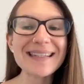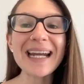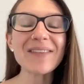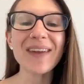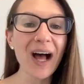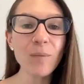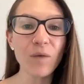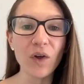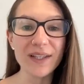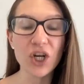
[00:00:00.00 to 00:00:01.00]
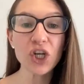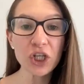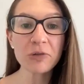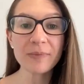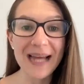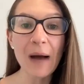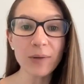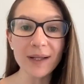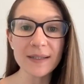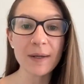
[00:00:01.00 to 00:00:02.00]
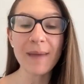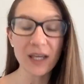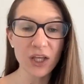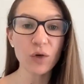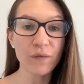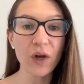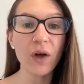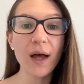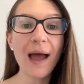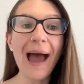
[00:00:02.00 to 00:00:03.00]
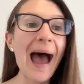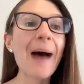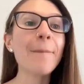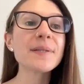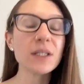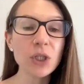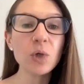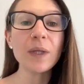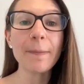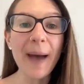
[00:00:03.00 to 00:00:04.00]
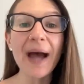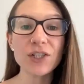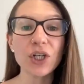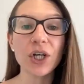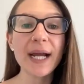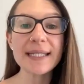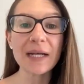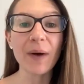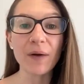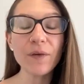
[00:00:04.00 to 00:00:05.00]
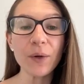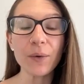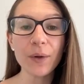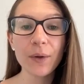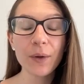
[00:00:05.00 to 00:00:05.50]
It's not even helpful. It's hurting your metabolism and making you feel absolutely batshit crazy around food.